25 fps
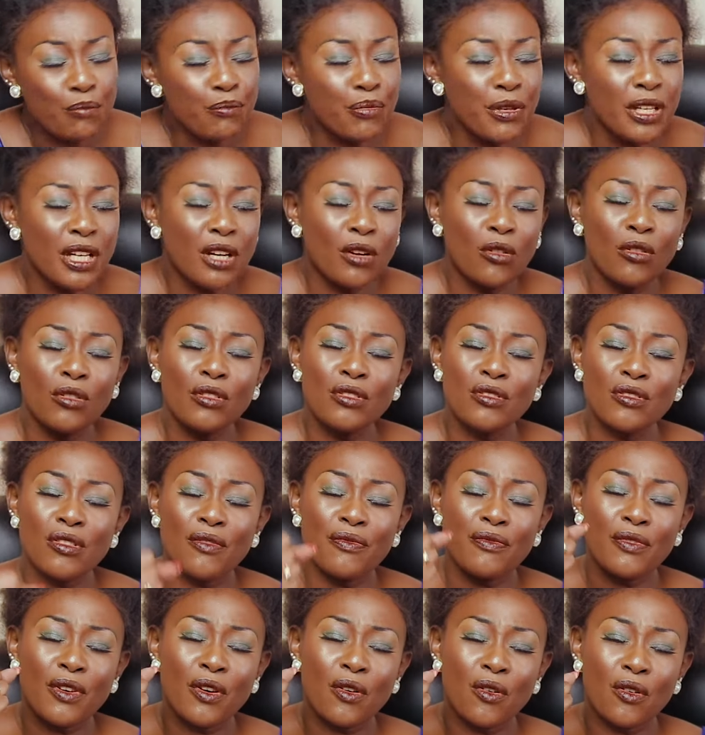Because
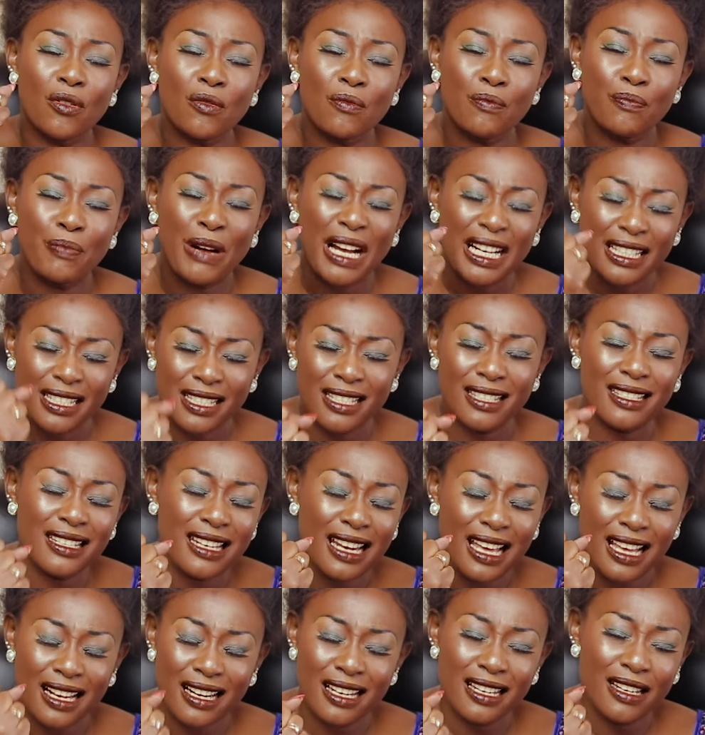of
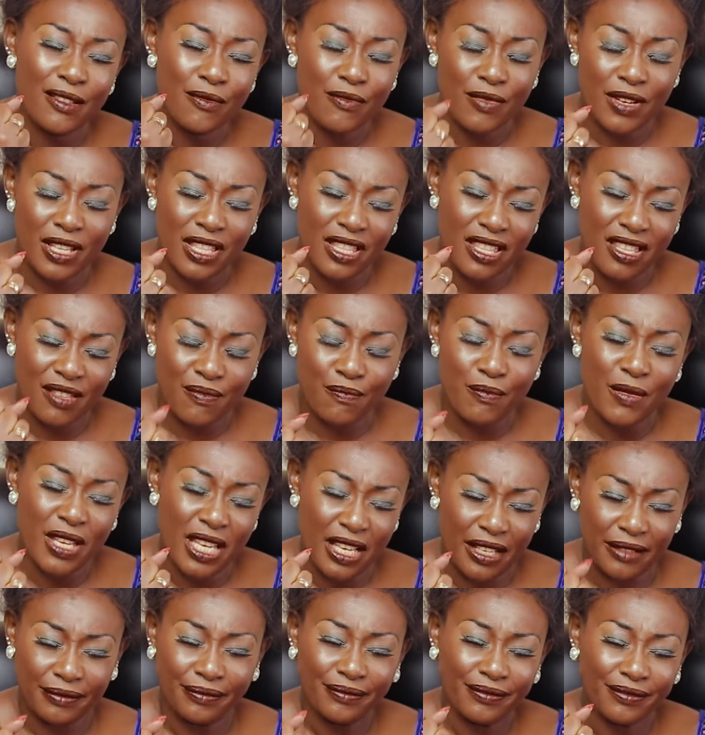partnering with
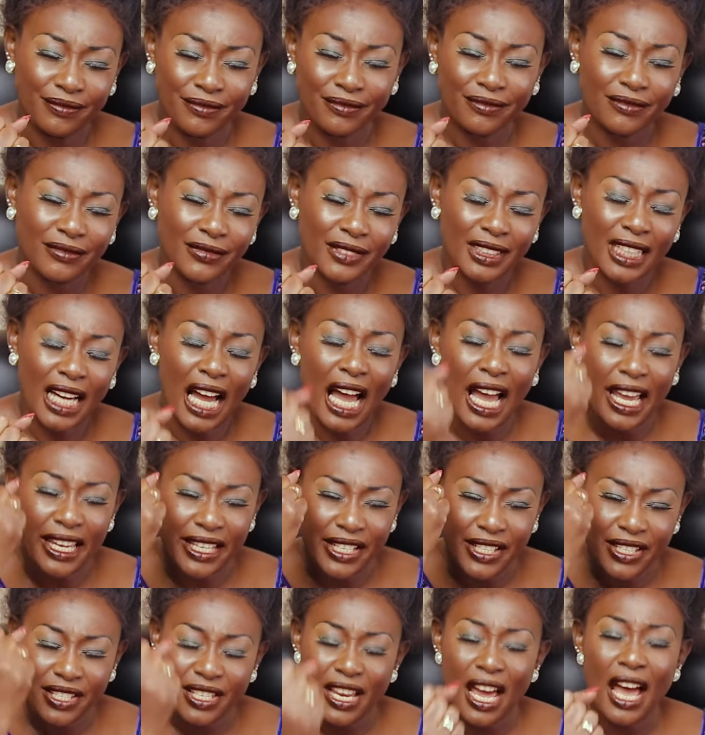me,
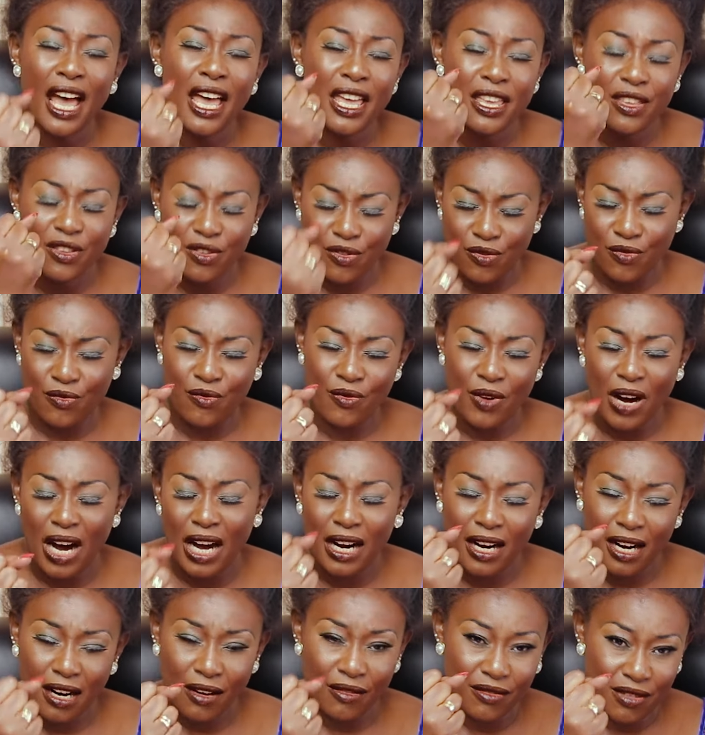I tie you
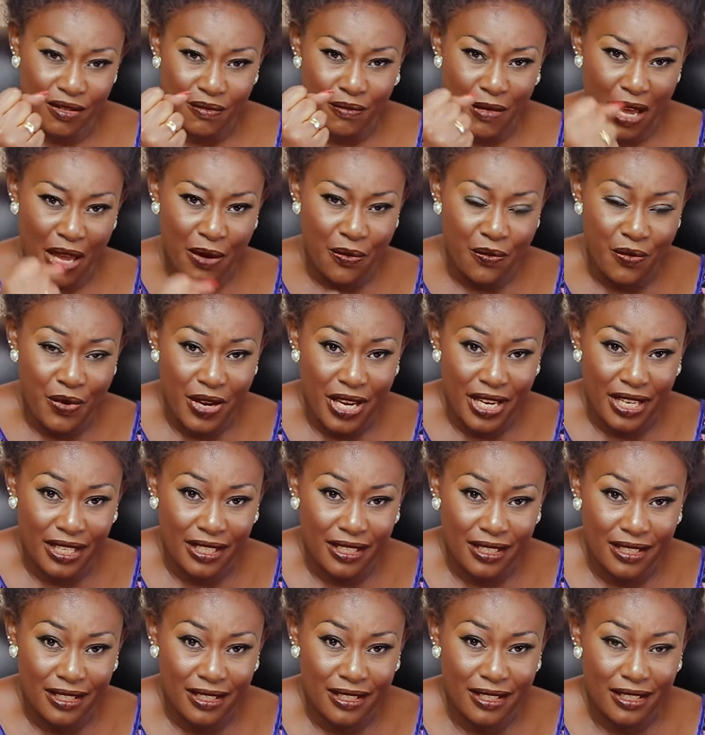around my
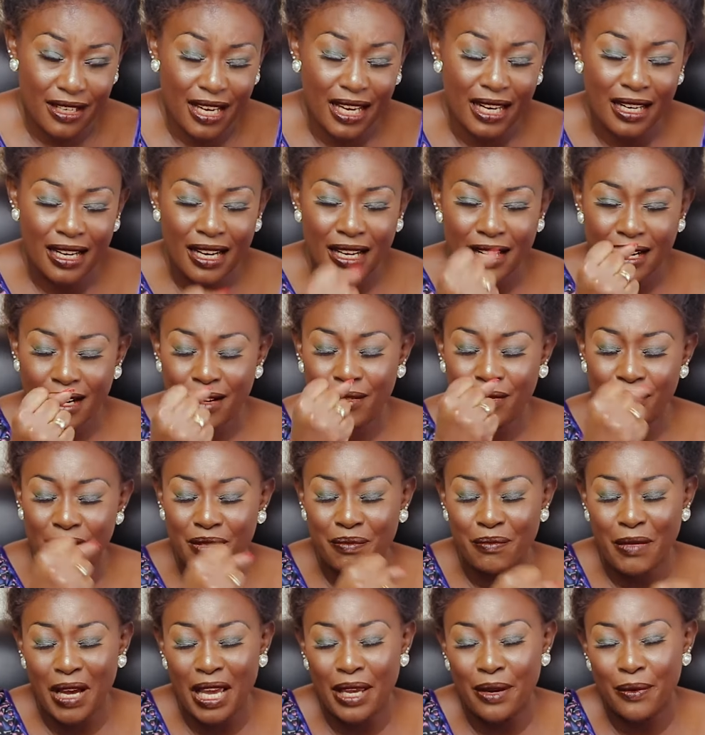wings and
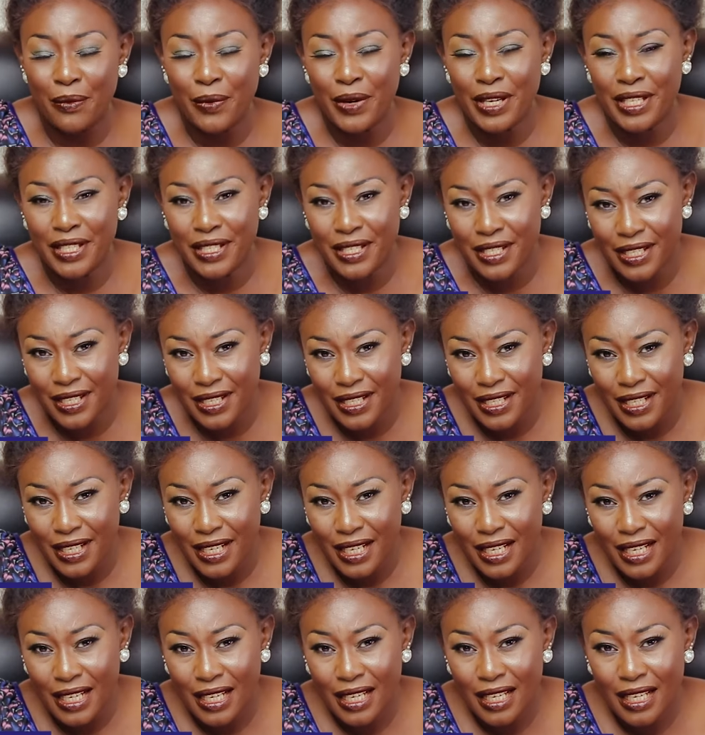around my waist.
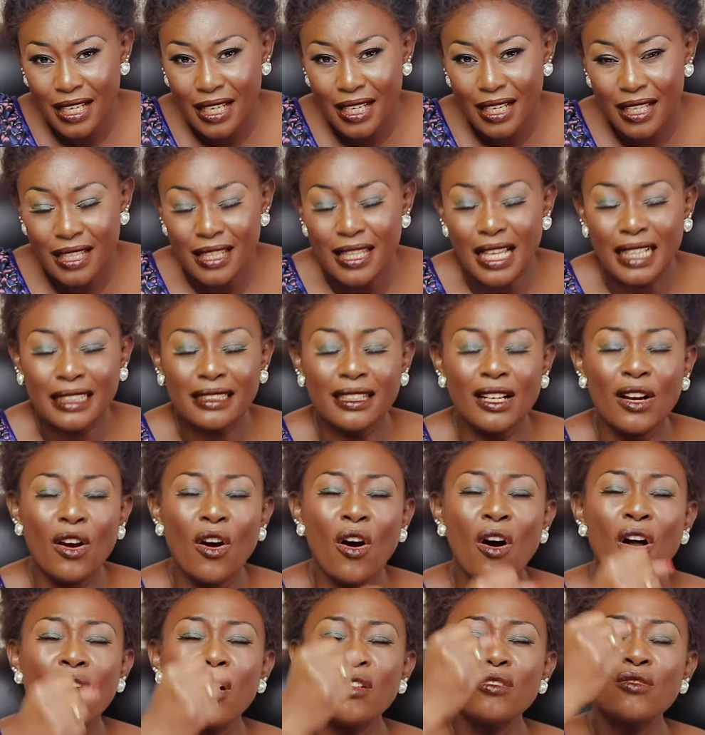That
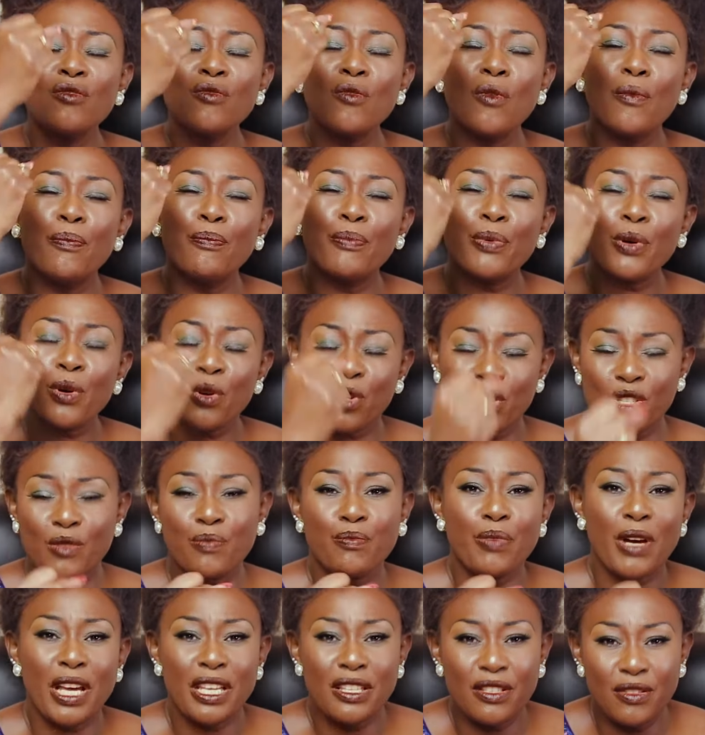God will
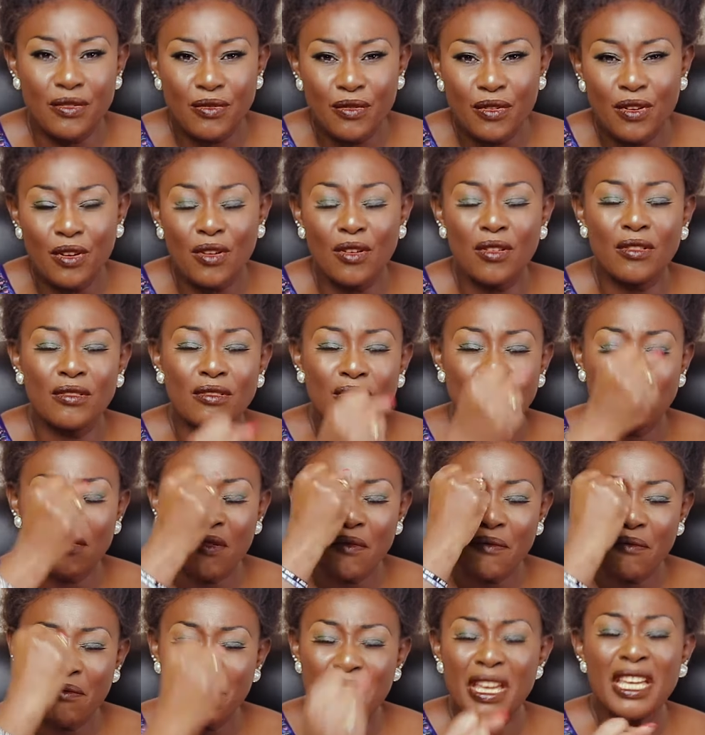prosper you. God
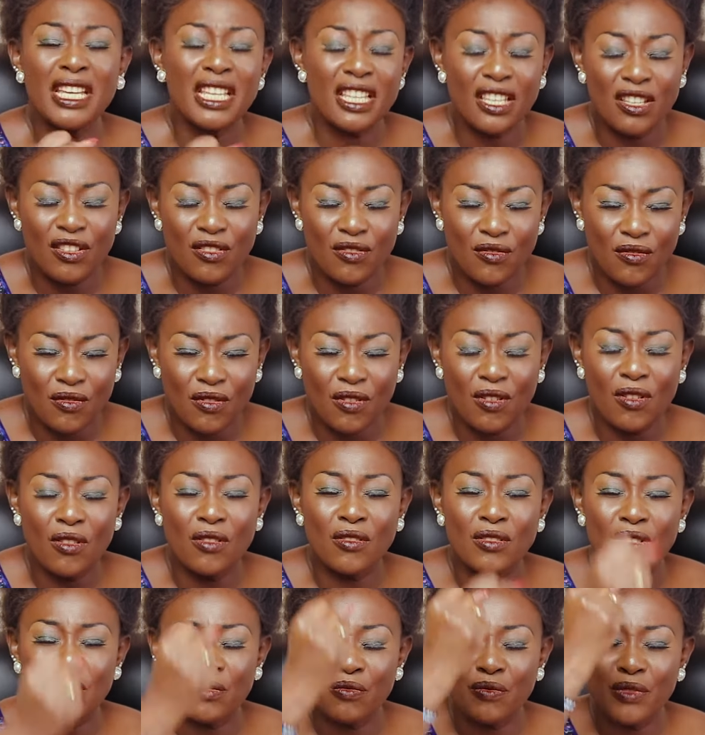will make you.
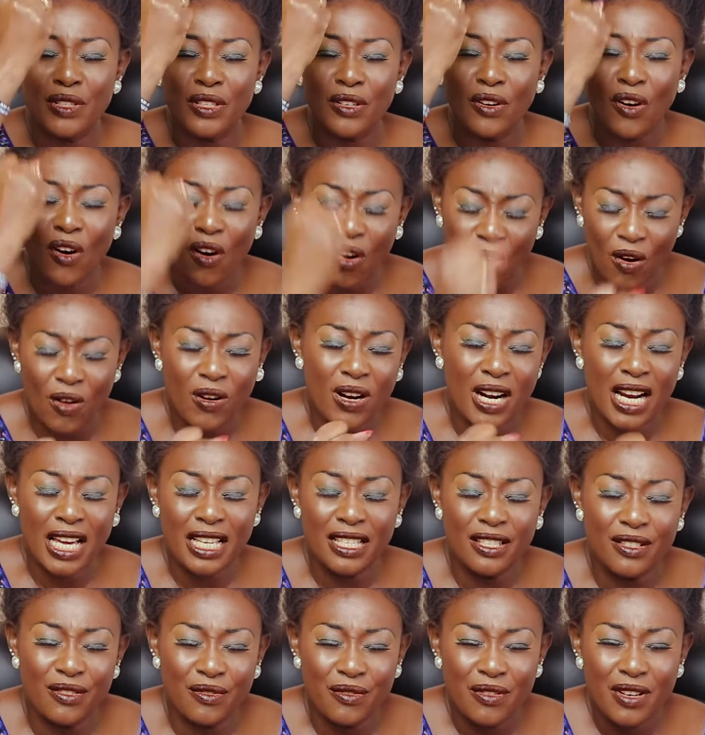God will
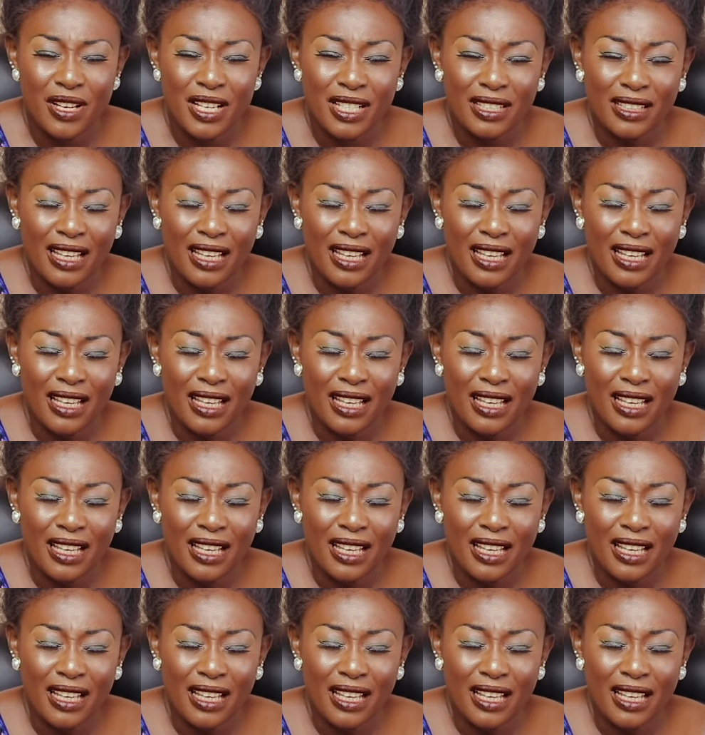honor you.